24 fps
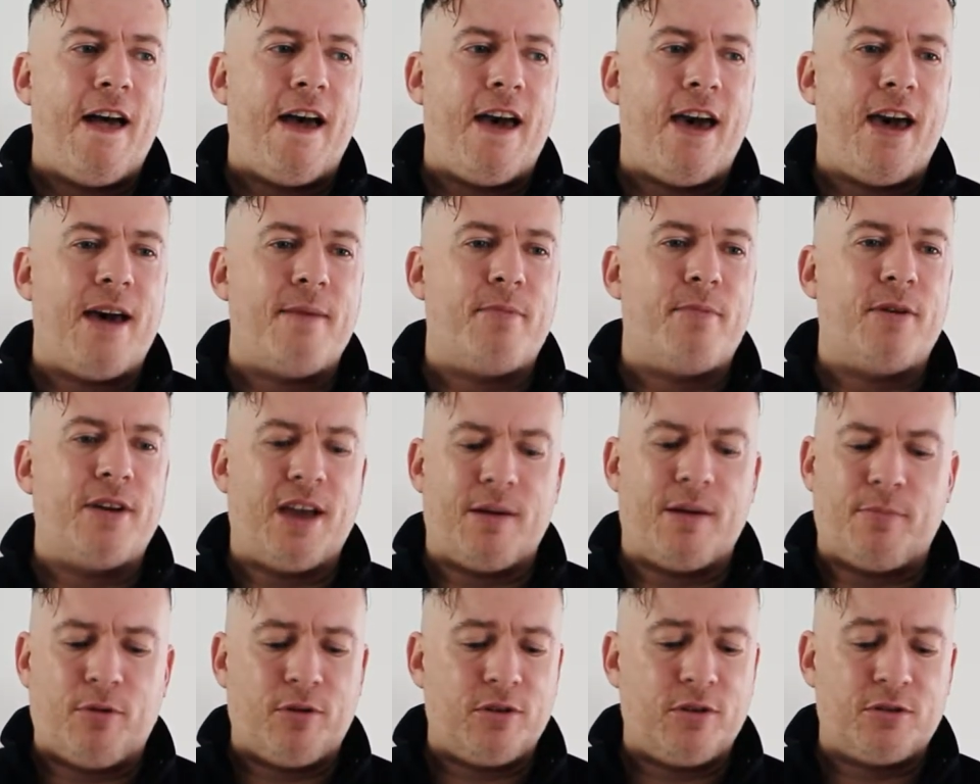um, but
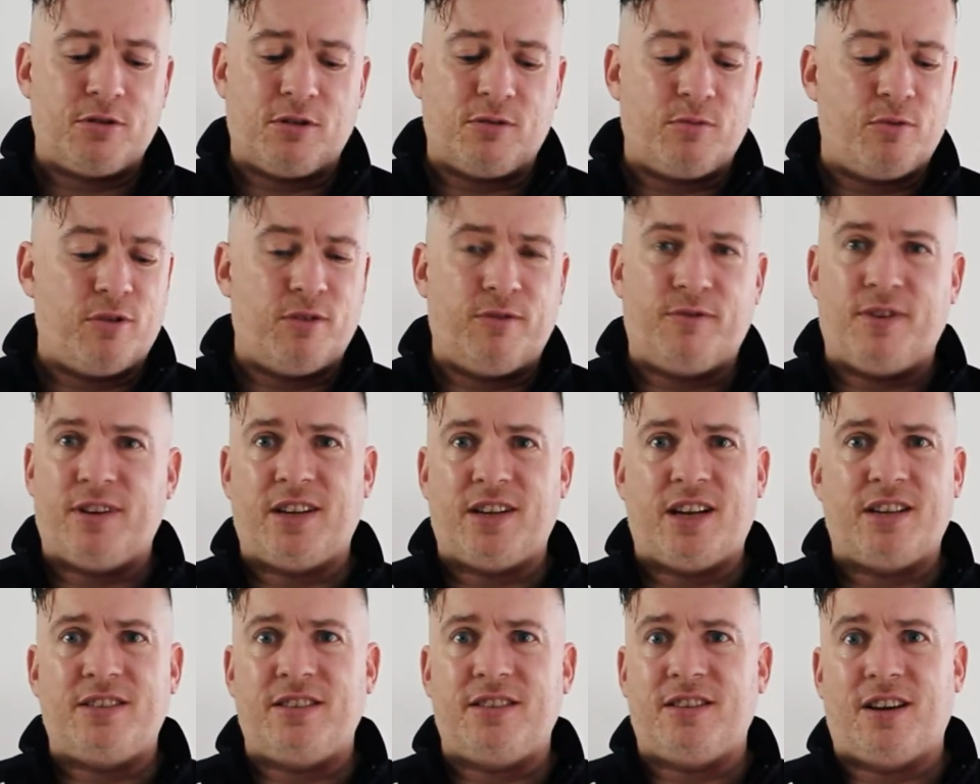yeah broken sword 1
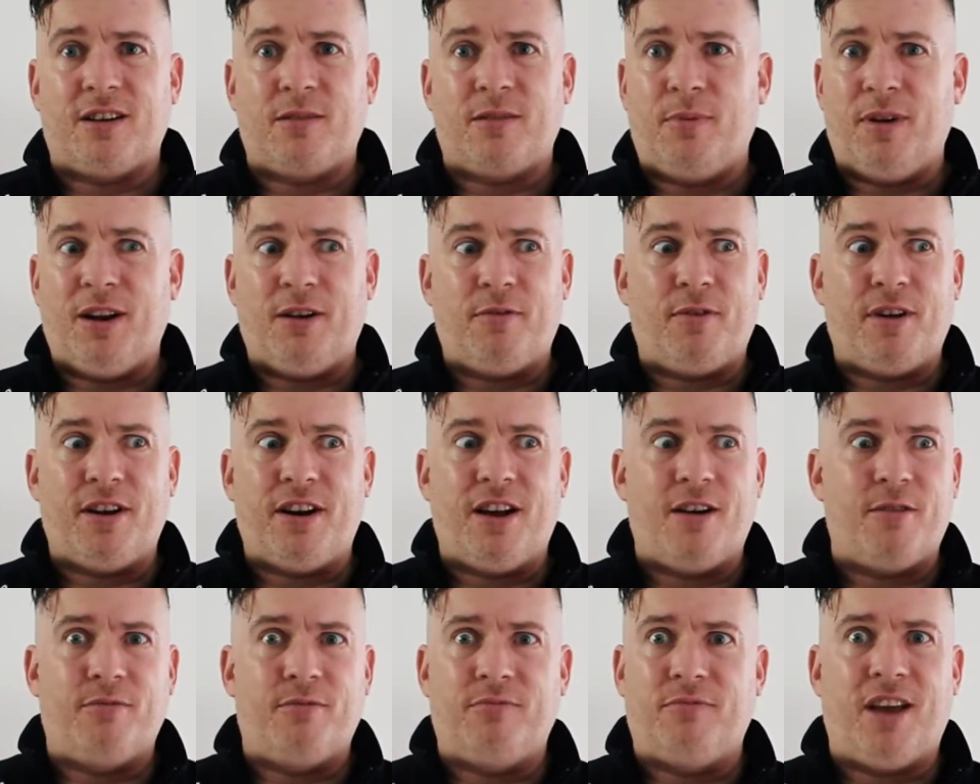fantastic i can play it right
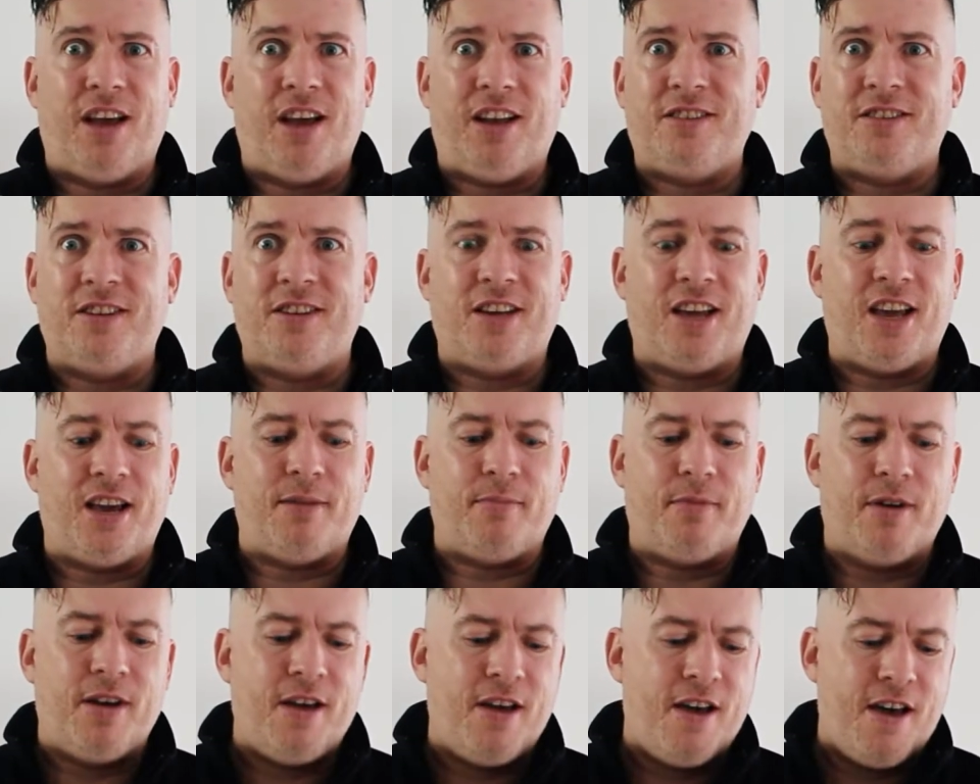now excellent
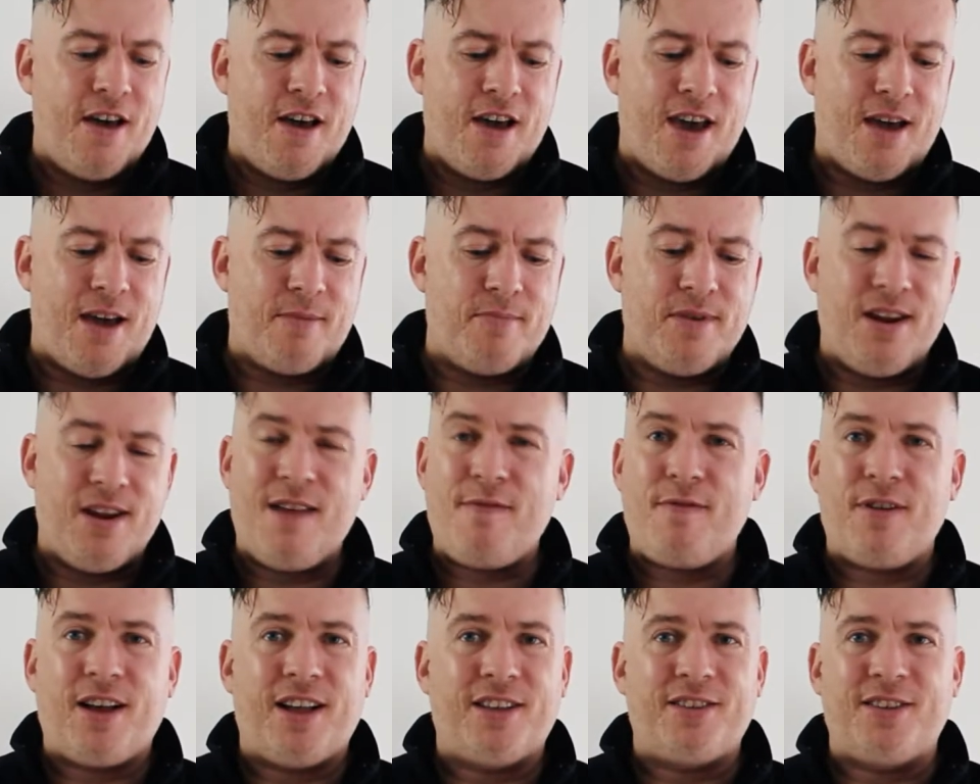game um,
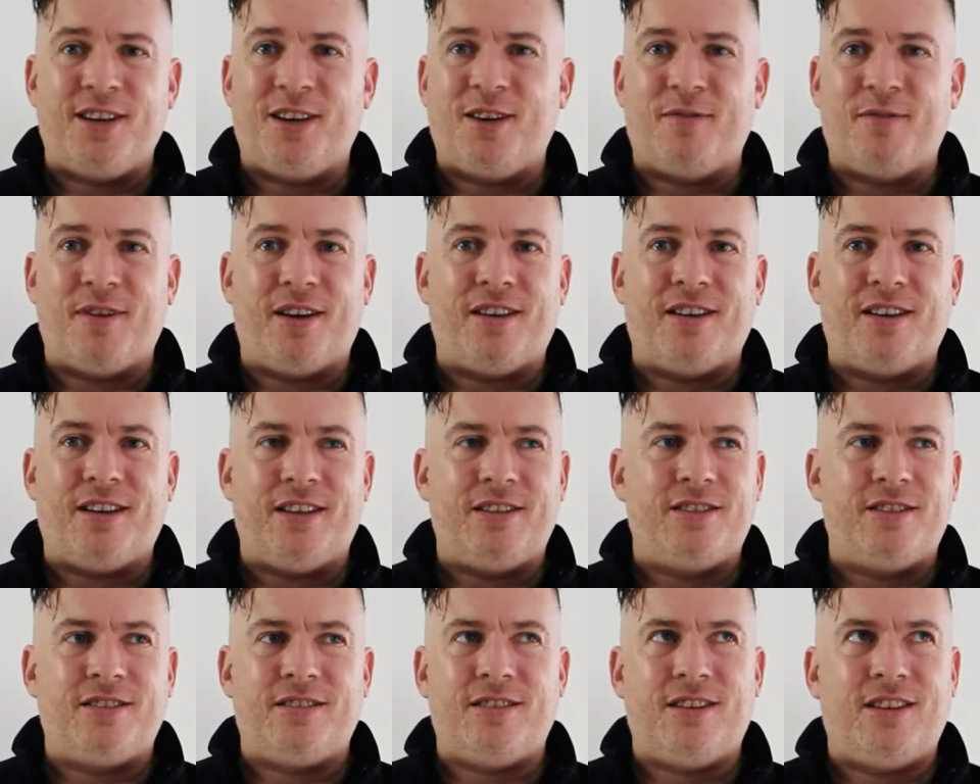never get sick of it
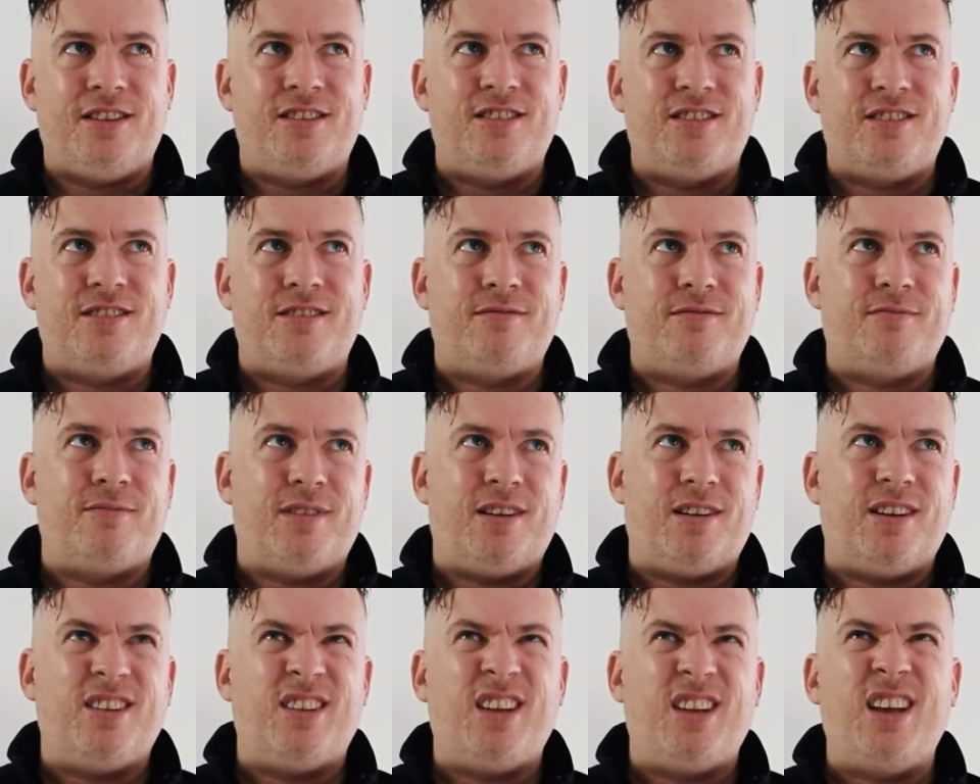it's it's
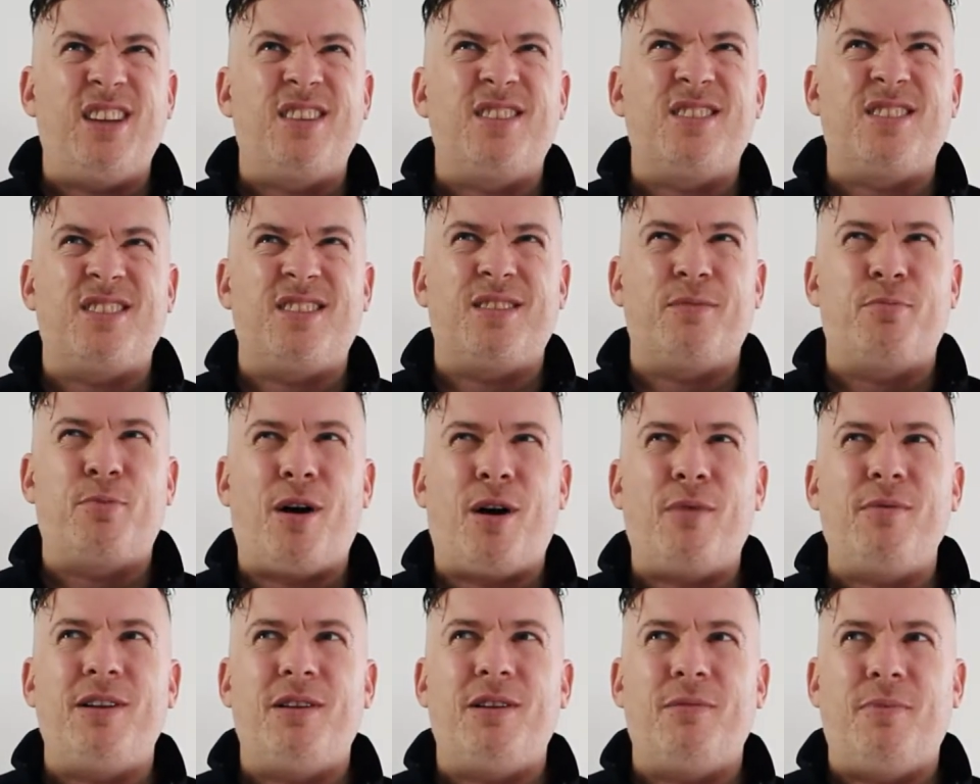it's
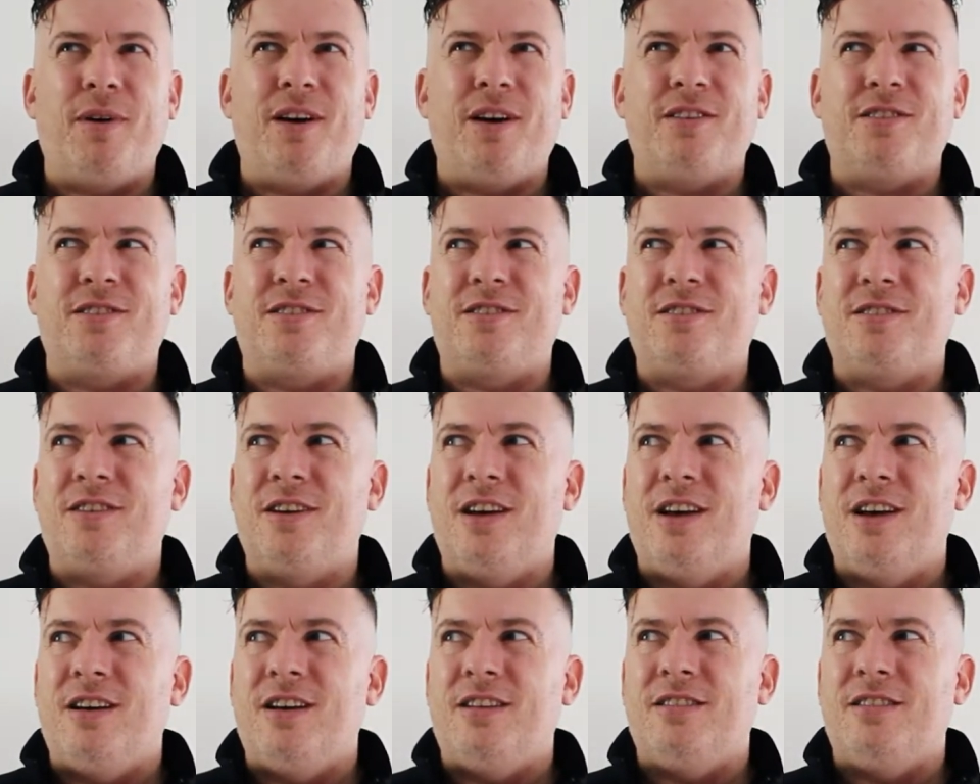probably the best.